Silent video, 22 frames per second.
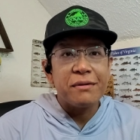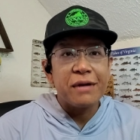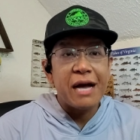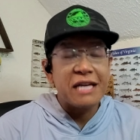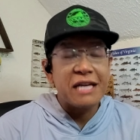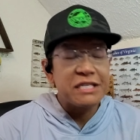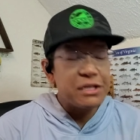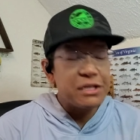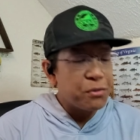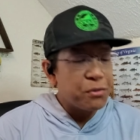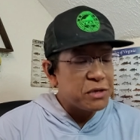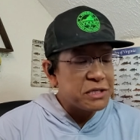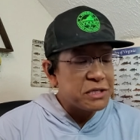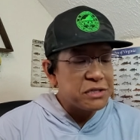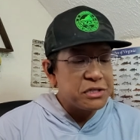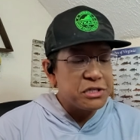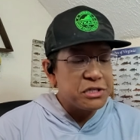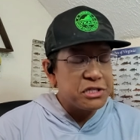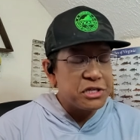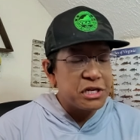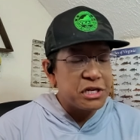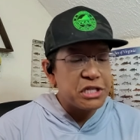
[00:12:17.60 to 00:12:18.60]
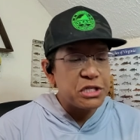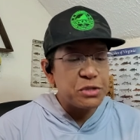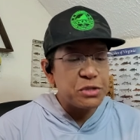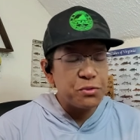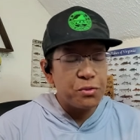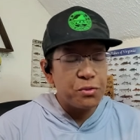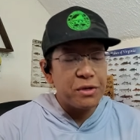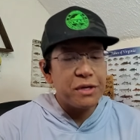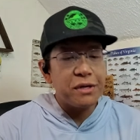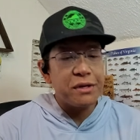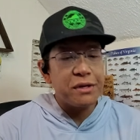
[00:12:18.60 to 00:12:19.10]
actually, it wasn't just
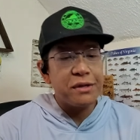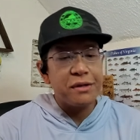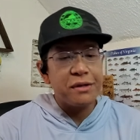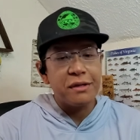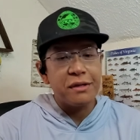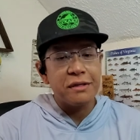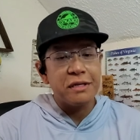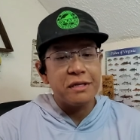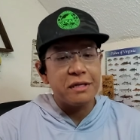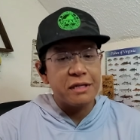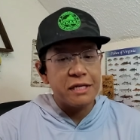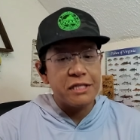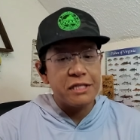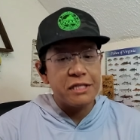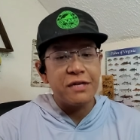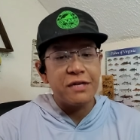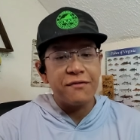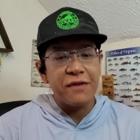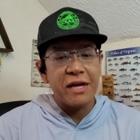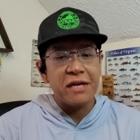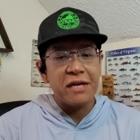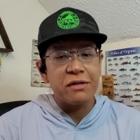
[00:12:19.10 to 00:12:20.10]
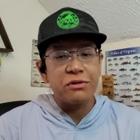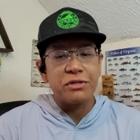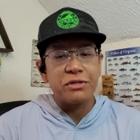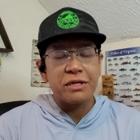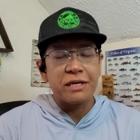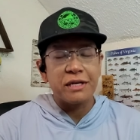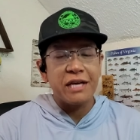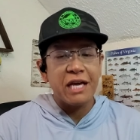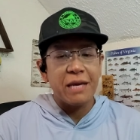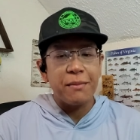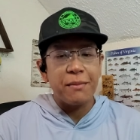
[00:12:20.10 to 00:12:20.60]
with the Legion of Anglers
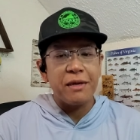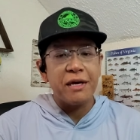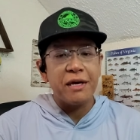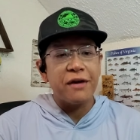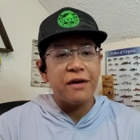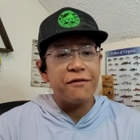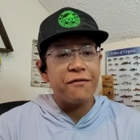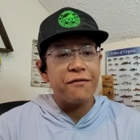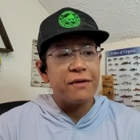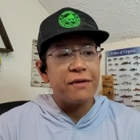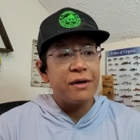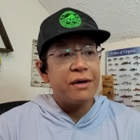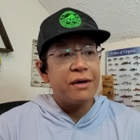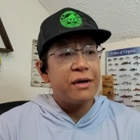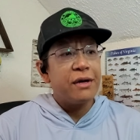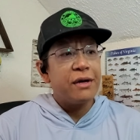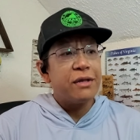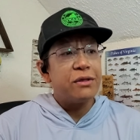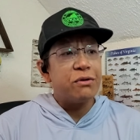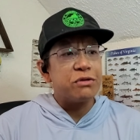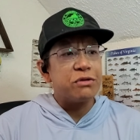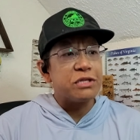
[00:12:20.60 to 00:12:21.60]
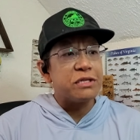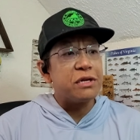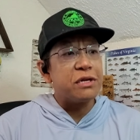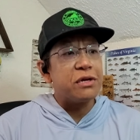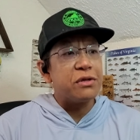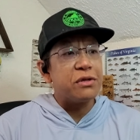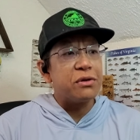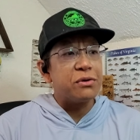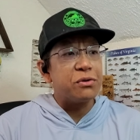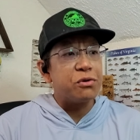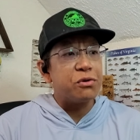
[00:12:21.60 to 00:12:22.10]
and K B F. There was
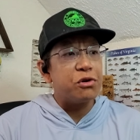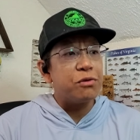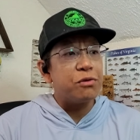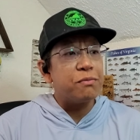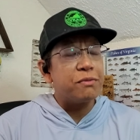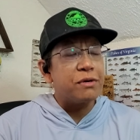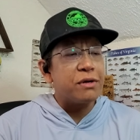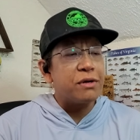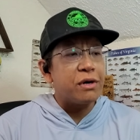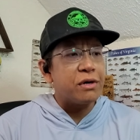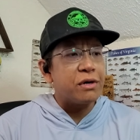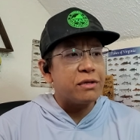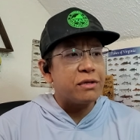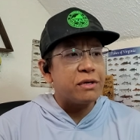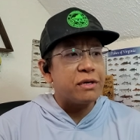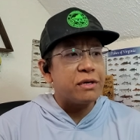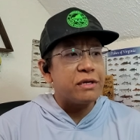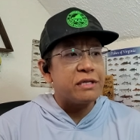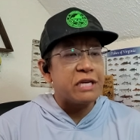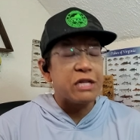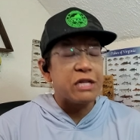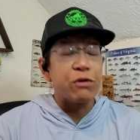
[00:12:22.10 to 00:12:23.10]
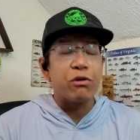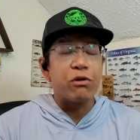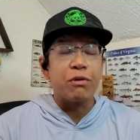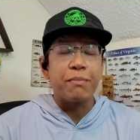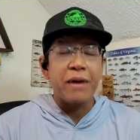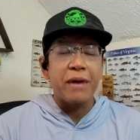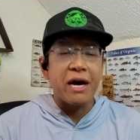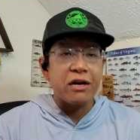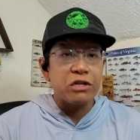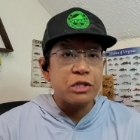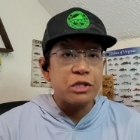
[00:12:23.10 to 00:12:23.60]
another group called uh, Delaware
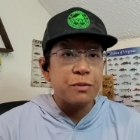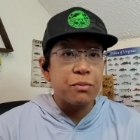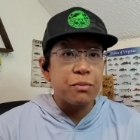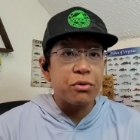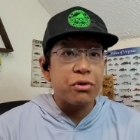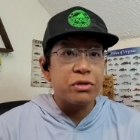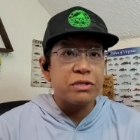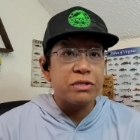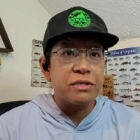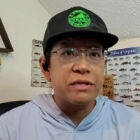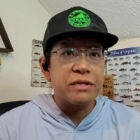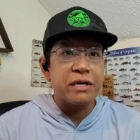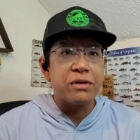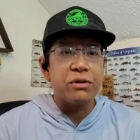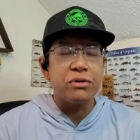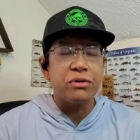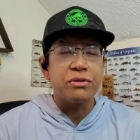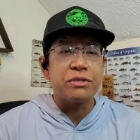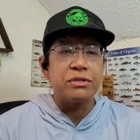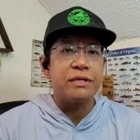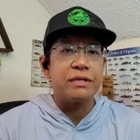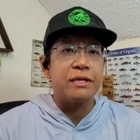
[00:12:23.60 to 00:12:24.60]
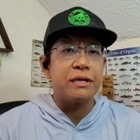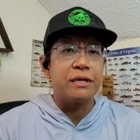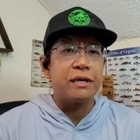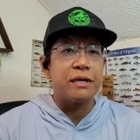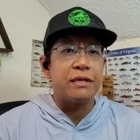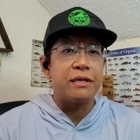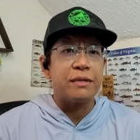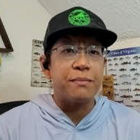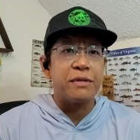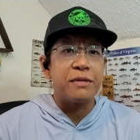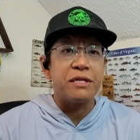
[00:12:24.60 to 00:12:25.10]
Paddle Sports that hosted
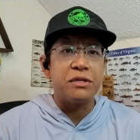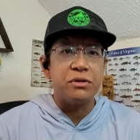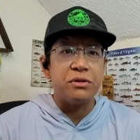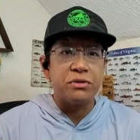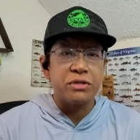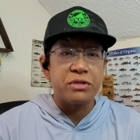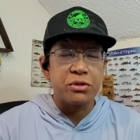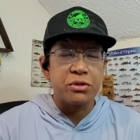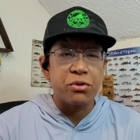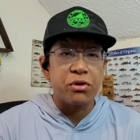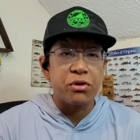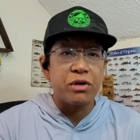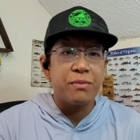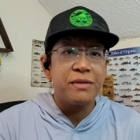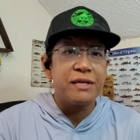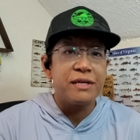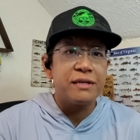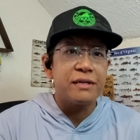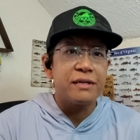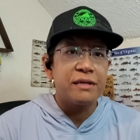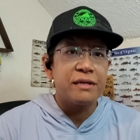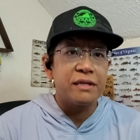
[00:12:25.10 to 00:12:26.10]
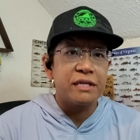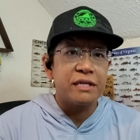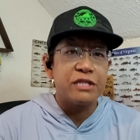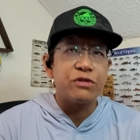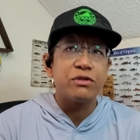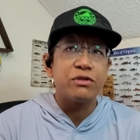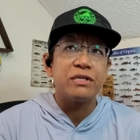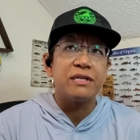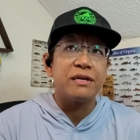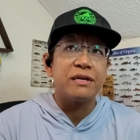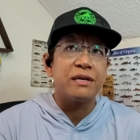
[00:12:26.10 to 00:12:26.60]
uh, the Medusa tournament. This
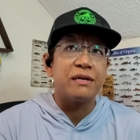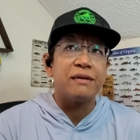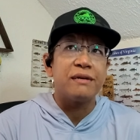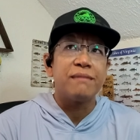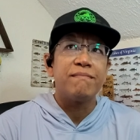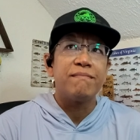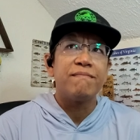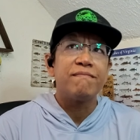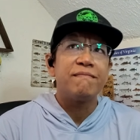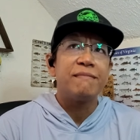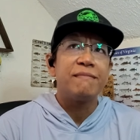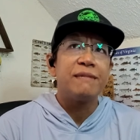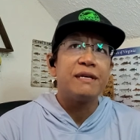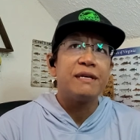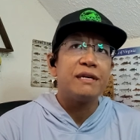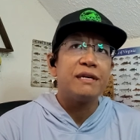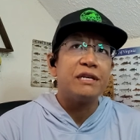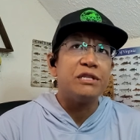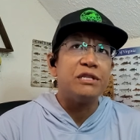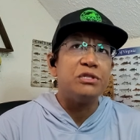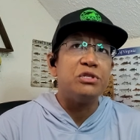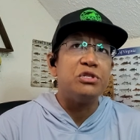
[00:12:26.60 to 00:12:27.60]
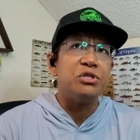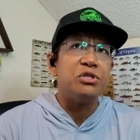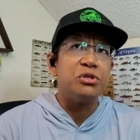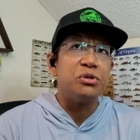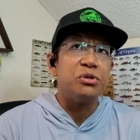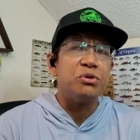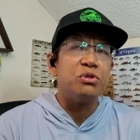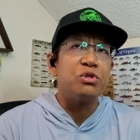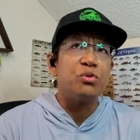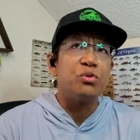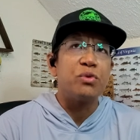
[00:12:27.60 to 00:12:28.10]
was uh, in
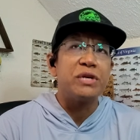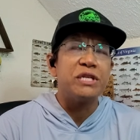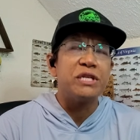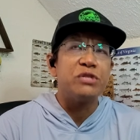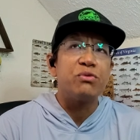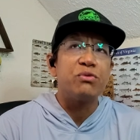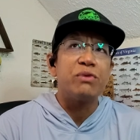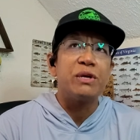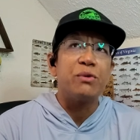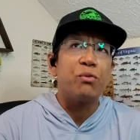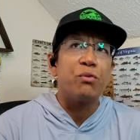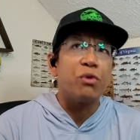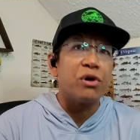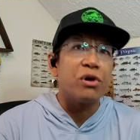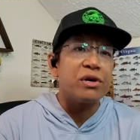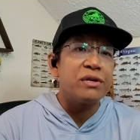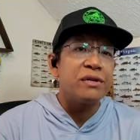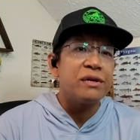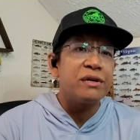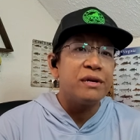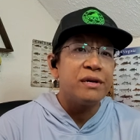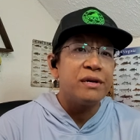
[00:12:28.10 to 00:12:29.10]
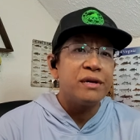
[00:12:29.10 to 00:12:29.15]
June twenty twenty-one.